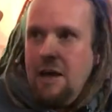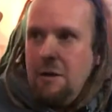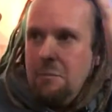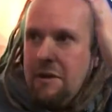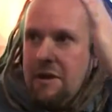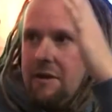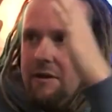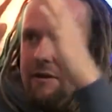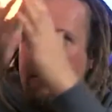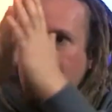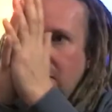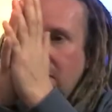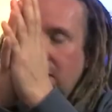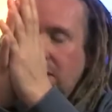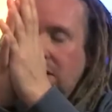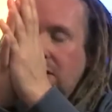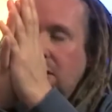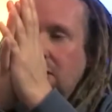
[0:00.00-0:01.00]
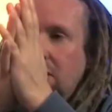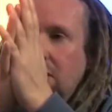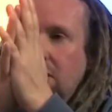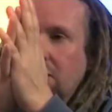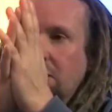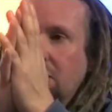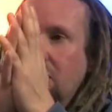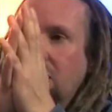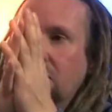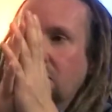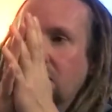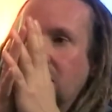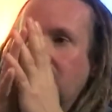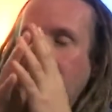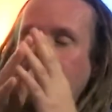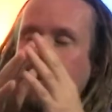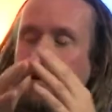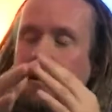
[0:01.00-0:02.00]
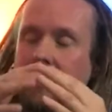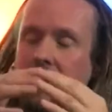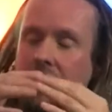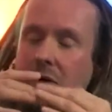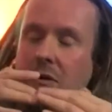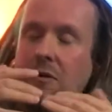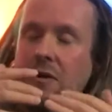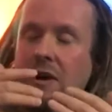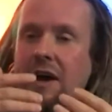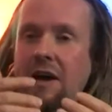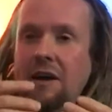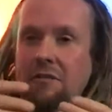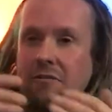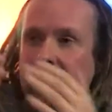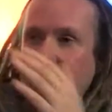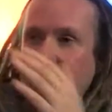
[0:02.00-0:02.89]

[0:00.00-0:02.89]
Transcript: came in, mm. and all mm. all I had